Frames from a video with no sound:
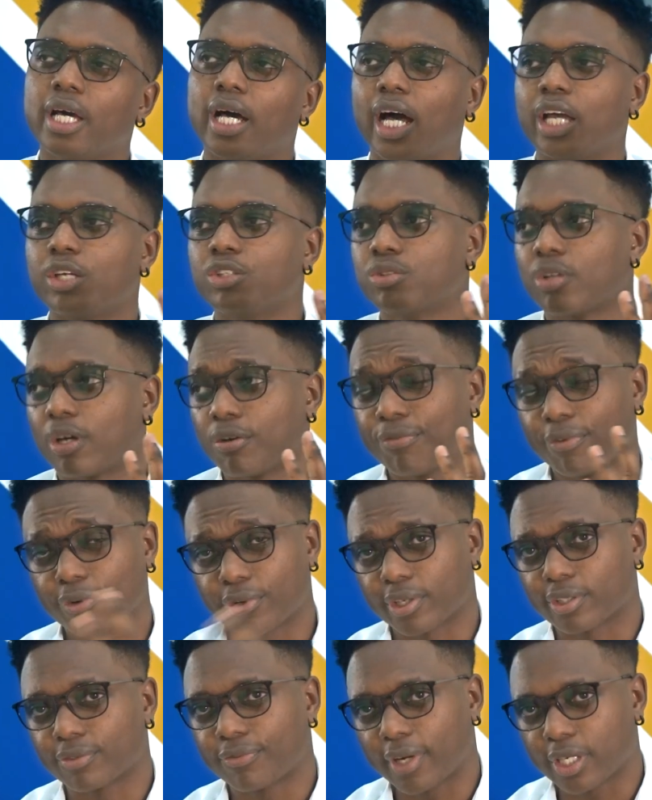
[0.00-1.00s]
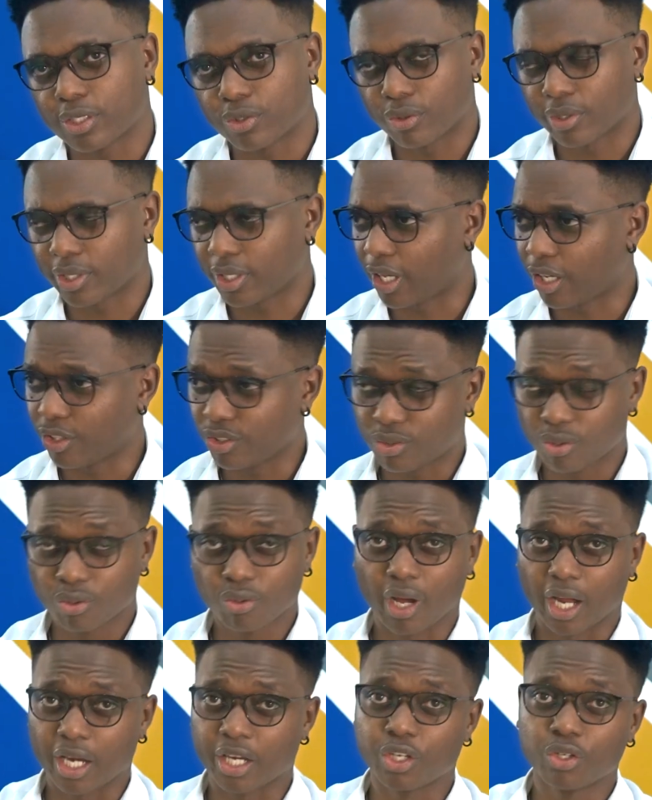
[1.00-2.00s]
I used to have Forex Factory. And I used to
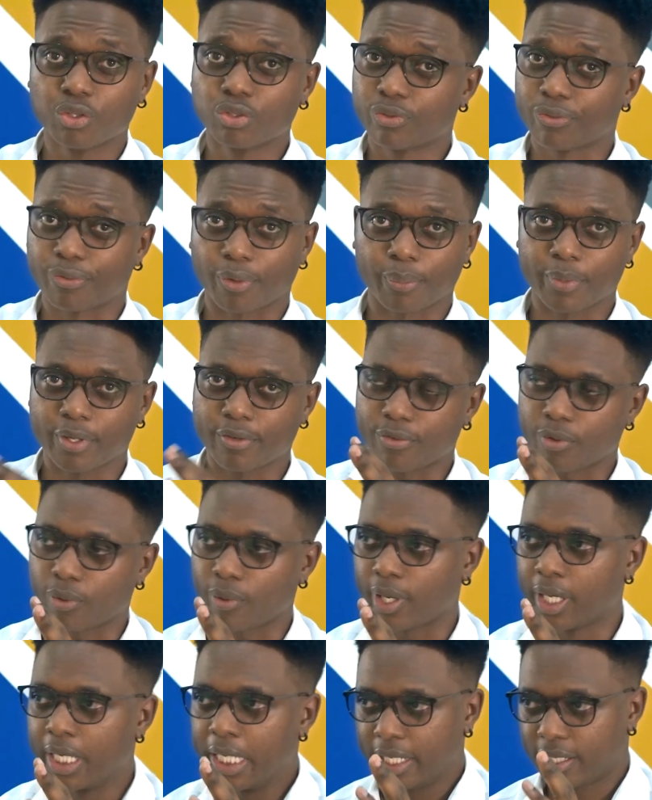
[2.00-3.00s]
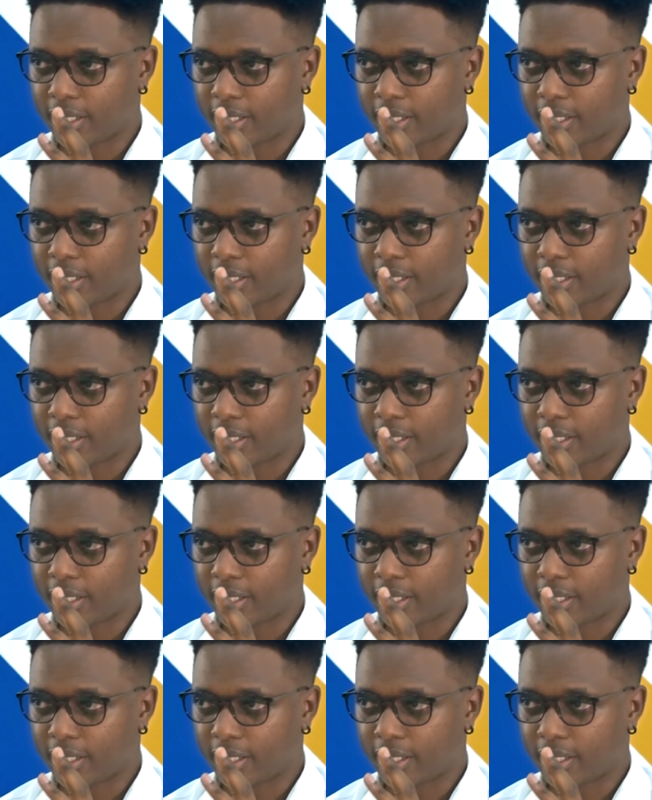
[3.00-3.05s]
look at news from everywhere.